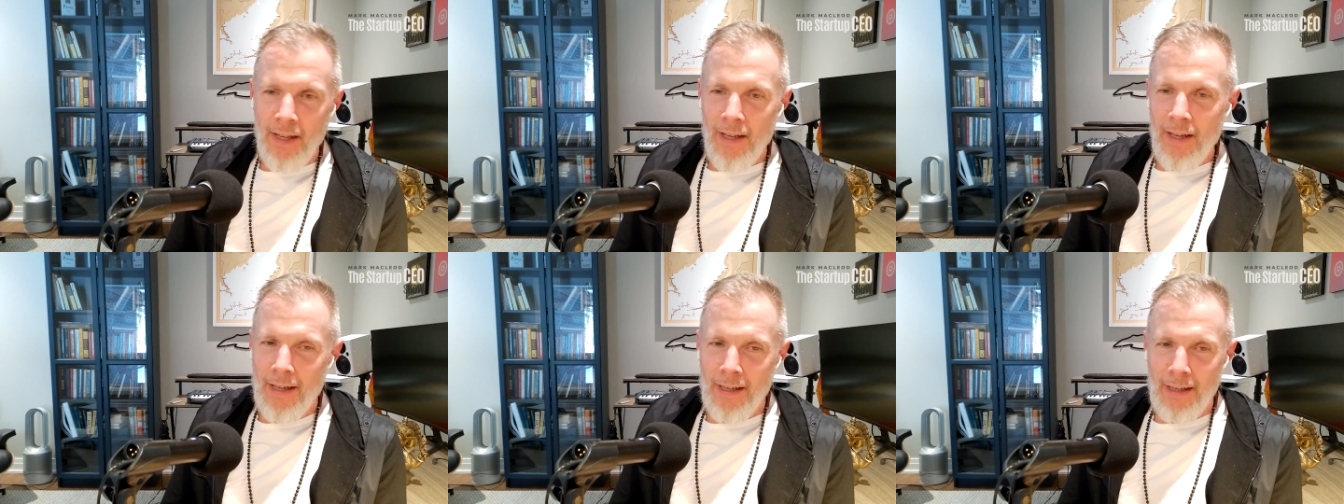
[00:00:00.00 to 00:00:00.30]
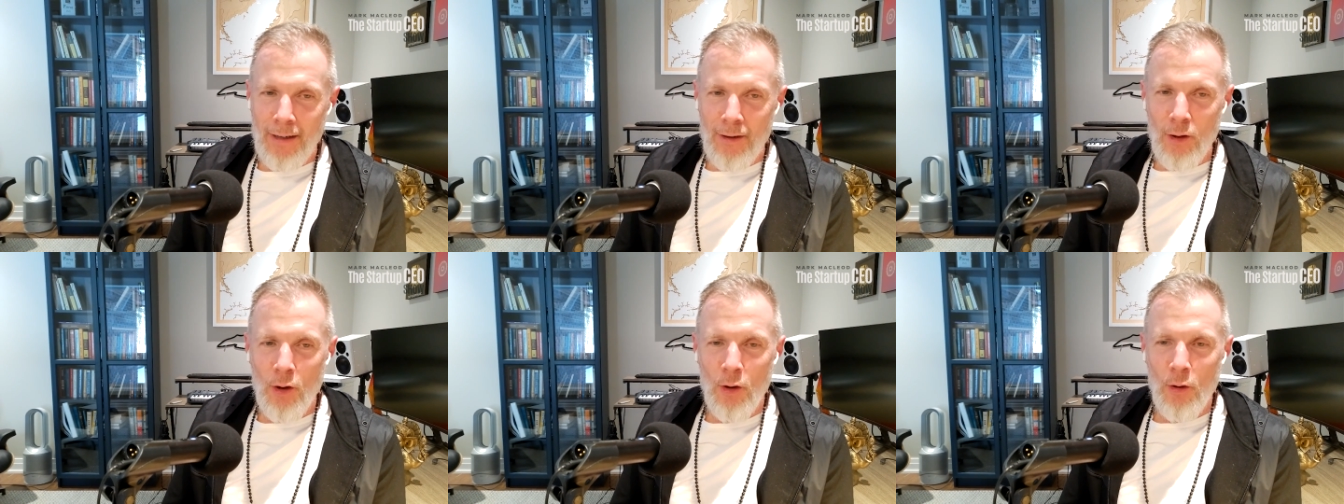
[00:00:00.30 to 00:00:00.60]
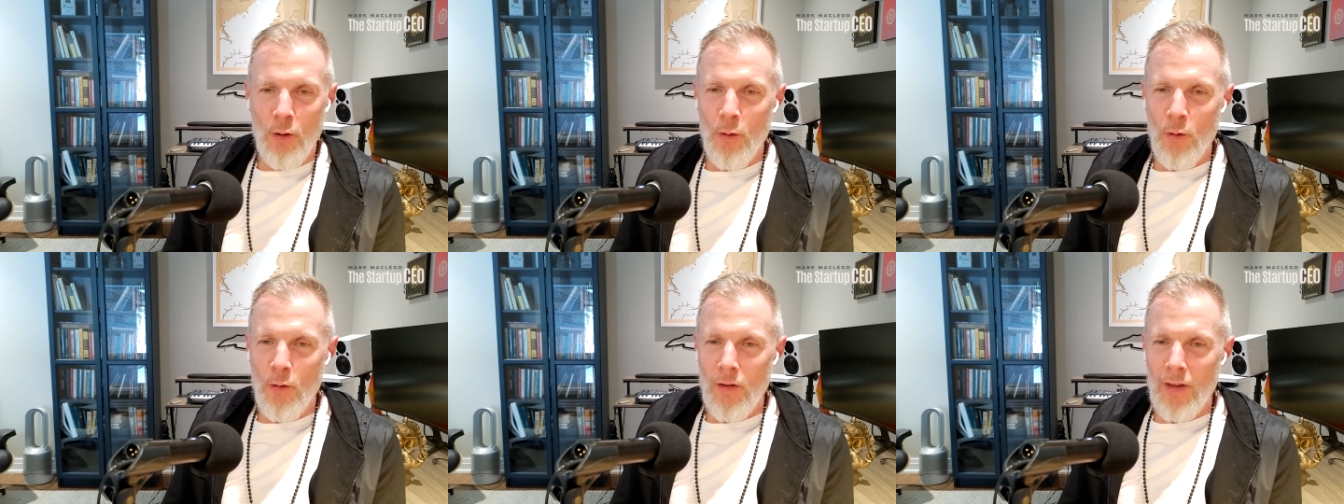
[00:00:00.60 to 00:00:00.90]
And I
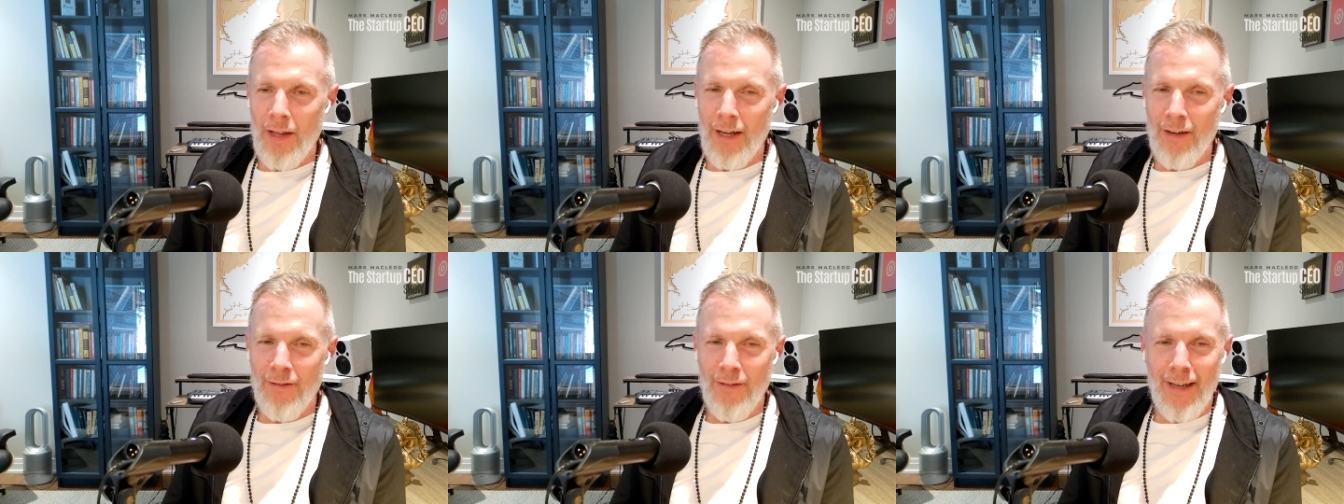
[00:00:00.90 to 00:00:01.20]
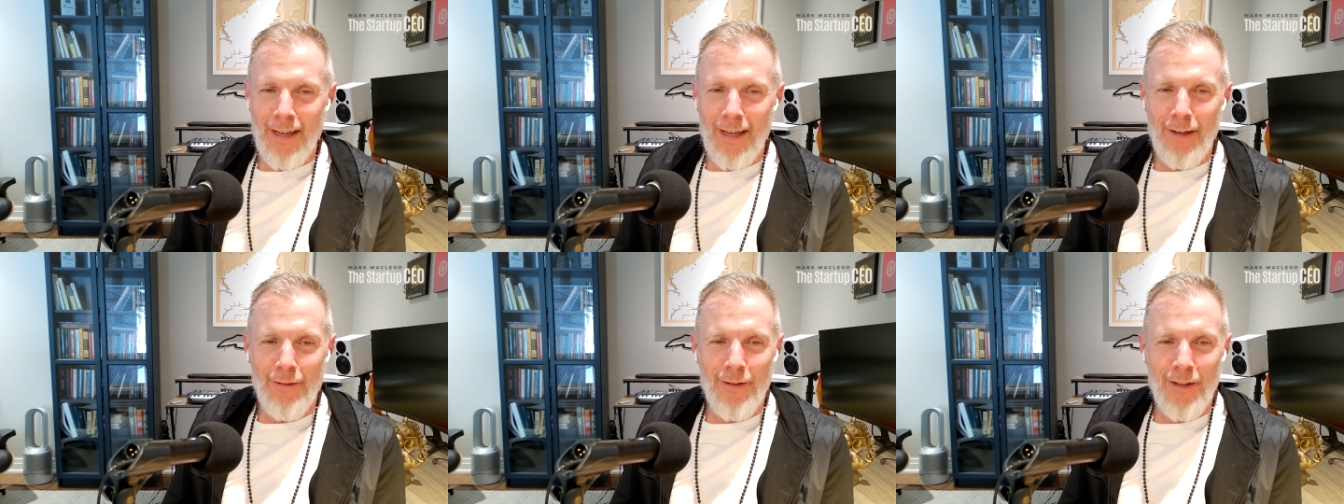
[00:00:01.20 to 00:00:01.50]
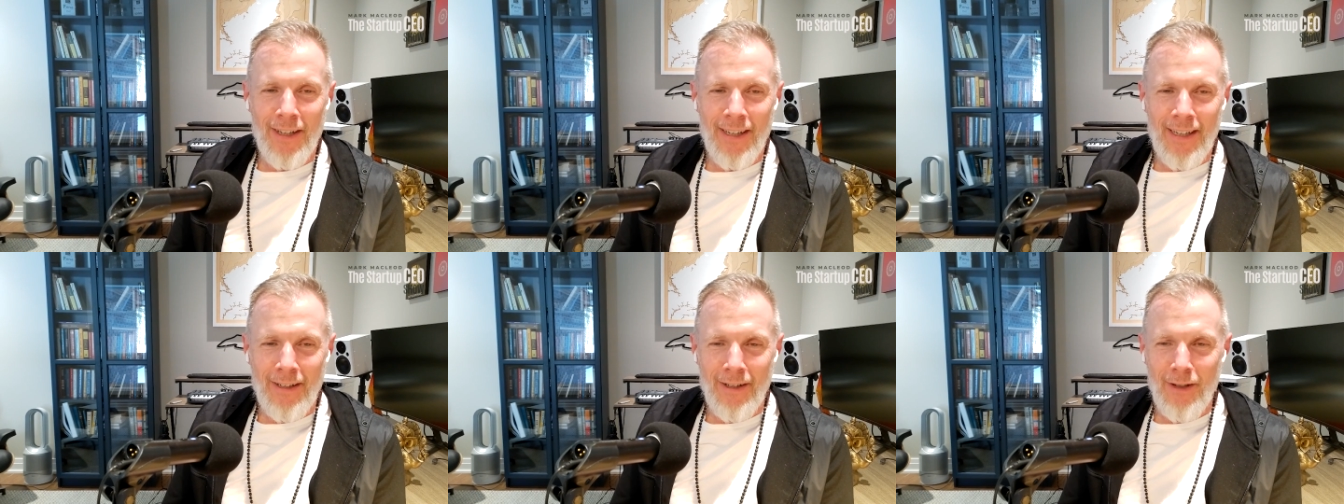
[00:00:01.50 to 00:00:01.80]
know that if I
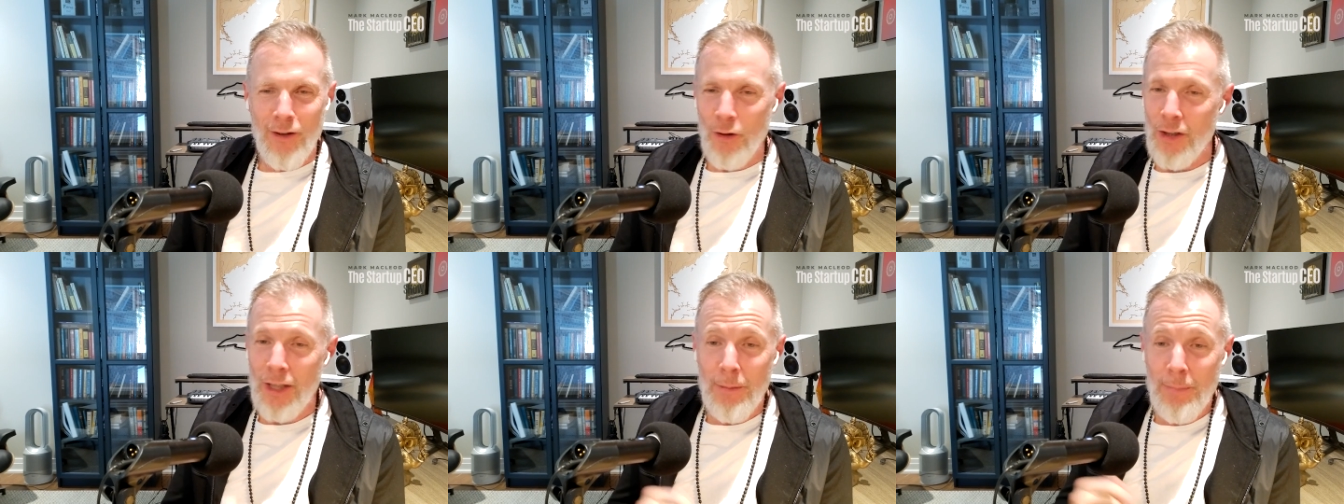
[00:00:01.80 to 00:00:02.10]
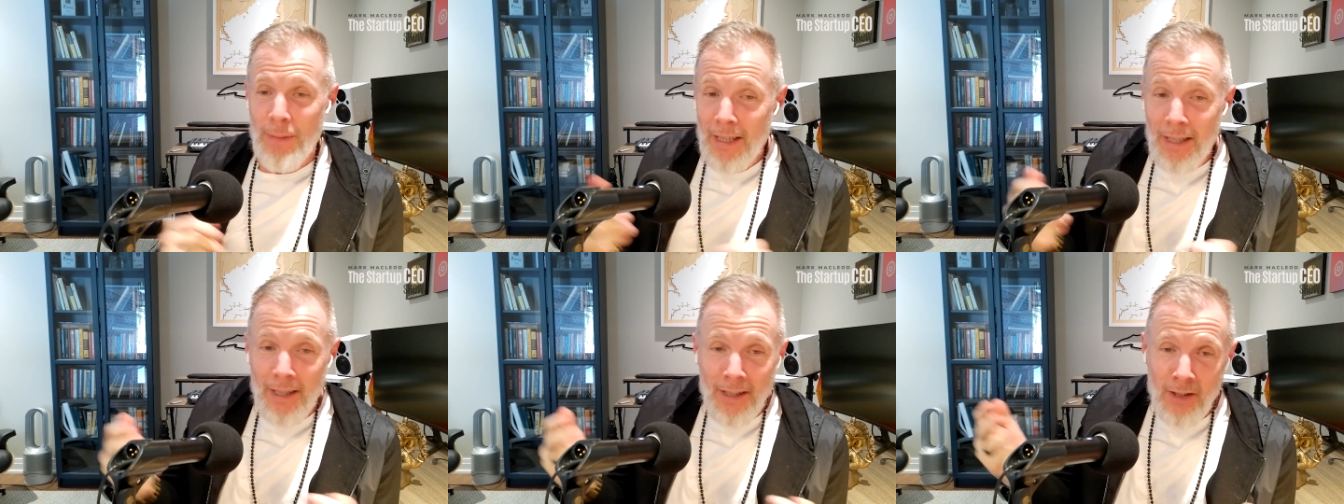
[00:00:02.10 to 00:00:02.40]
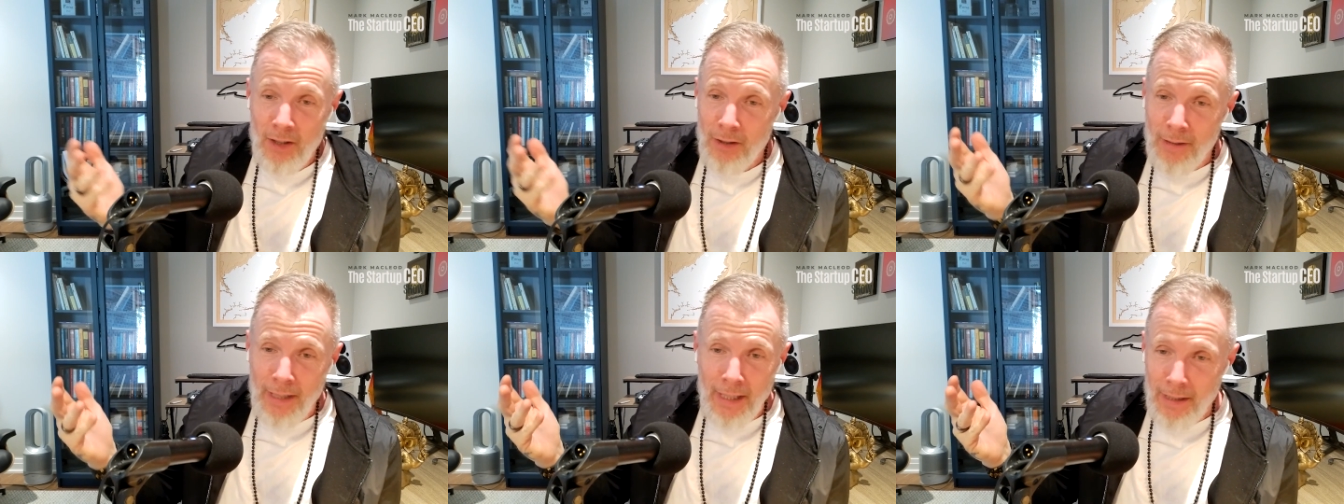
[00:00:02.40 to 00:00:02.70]
ever, only because
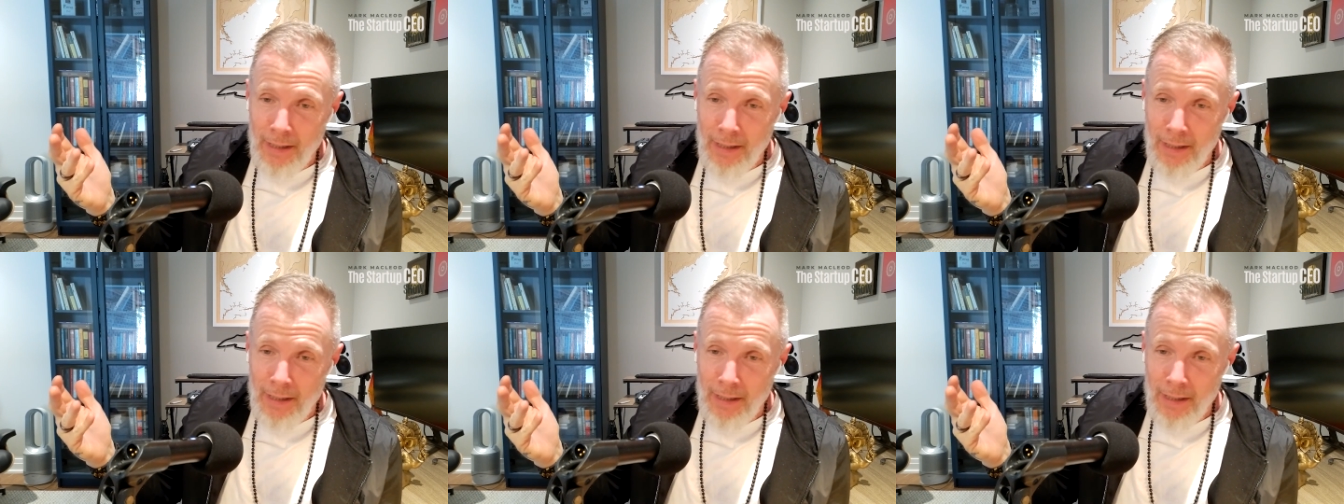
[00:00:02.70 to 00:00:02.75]
great